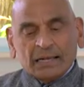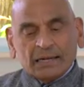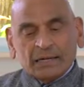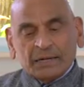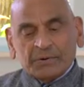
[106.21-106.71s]

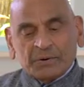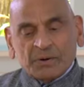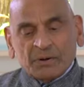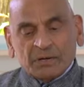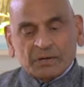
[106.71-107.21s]
Later
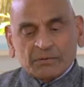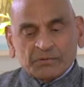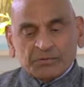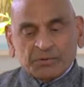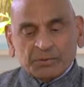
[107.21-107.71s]
on,
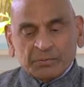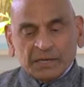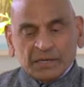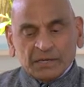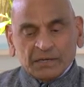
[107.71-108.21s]
for
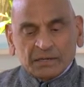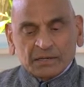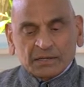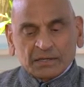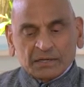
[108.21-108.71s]
me,
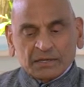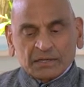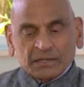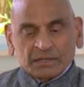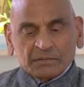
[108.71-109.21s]

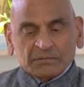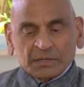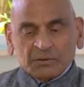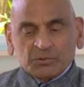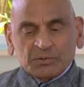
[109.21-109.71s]

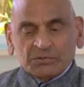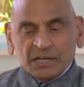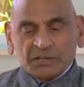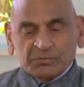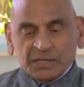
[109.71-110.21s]
I would
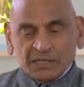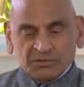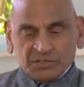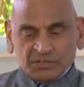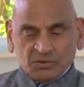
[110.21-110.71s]
raise many
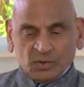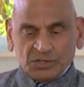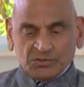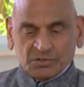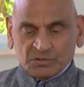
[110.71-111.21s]
of these
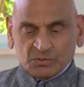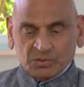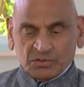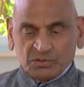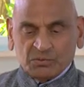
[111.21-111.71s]
questions,
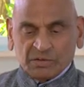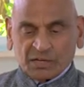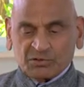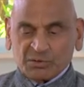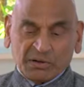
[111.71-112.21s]
which even
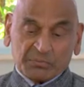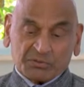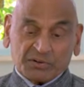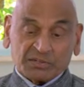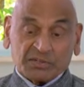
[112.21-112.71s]
actually my
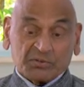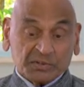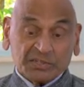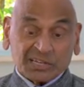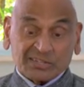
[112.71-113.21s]
professor of
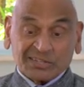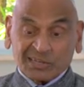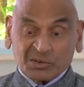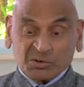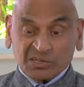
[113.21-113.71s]
physics,
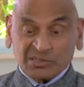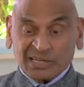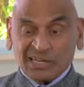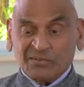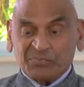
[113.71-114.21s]

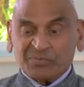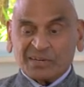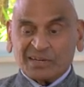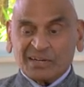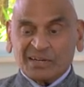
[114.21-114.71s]
curiously,
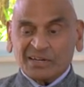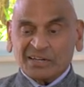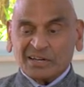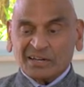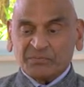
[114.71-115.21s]
in
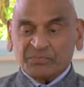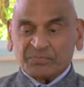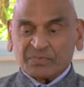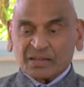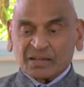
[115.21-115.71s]
India,
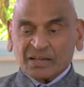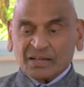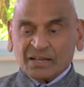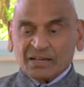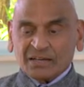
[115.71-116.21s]

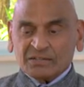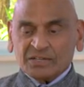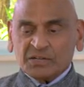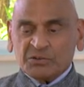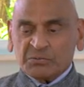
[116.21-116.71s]

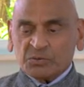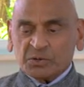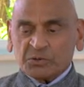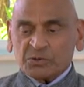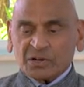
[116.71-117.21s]
said to me,
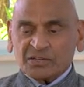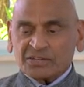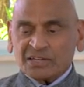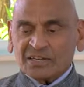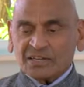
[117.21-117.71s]
what you're
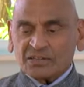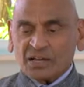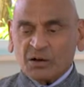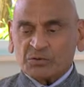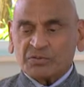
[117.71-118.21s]
asking is
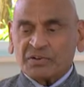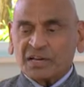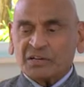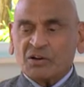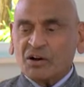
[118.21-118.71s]
how to
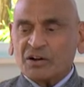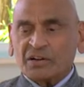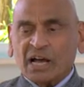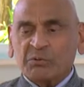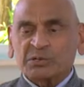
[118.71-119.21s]
find God.
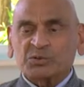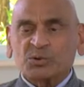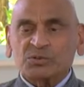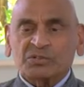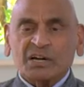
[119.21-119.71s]
I was
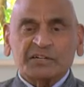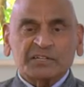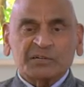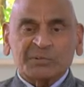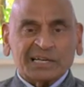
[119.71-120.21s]
so
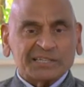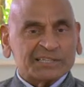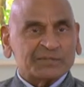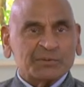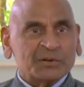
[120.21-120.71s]
startled by
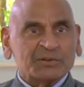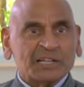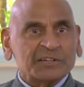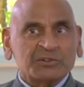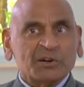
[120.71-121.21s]
this, because
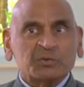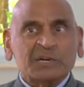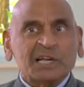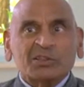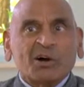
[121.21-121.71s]
that's not
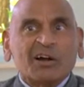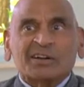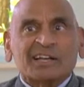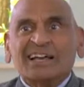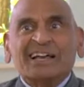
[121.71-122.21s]
what I thought